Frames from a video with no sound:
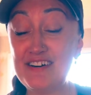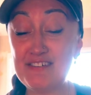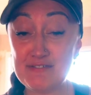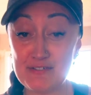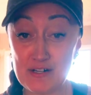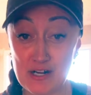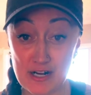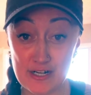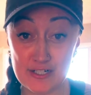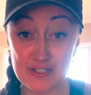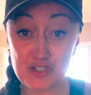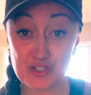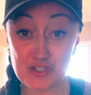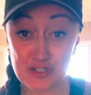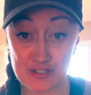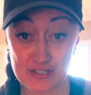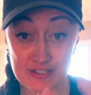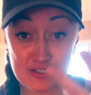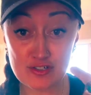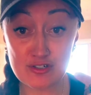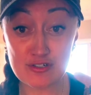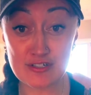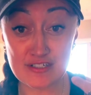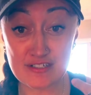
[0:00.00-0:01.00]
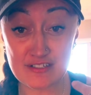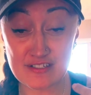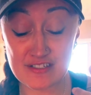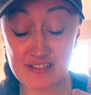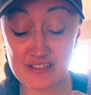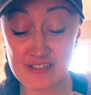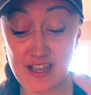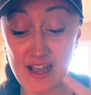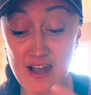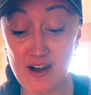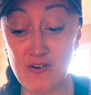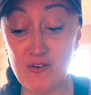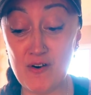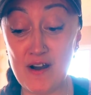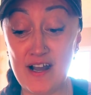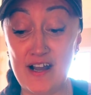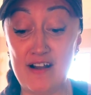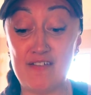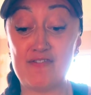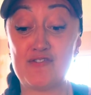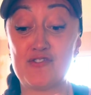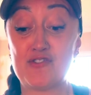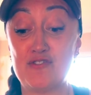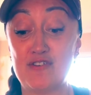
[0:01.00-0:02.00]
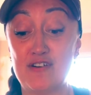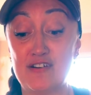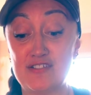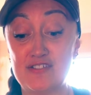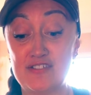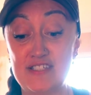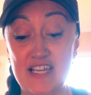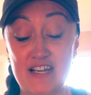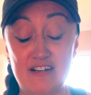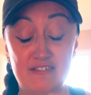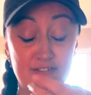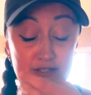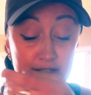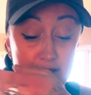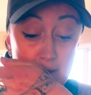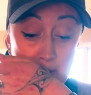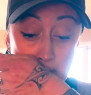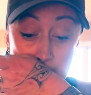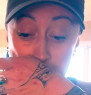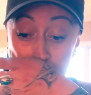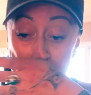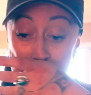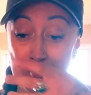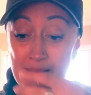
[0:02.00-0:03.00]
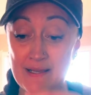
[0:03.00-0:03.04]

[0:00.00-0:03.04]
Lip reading: I should have took a scull after I downed it,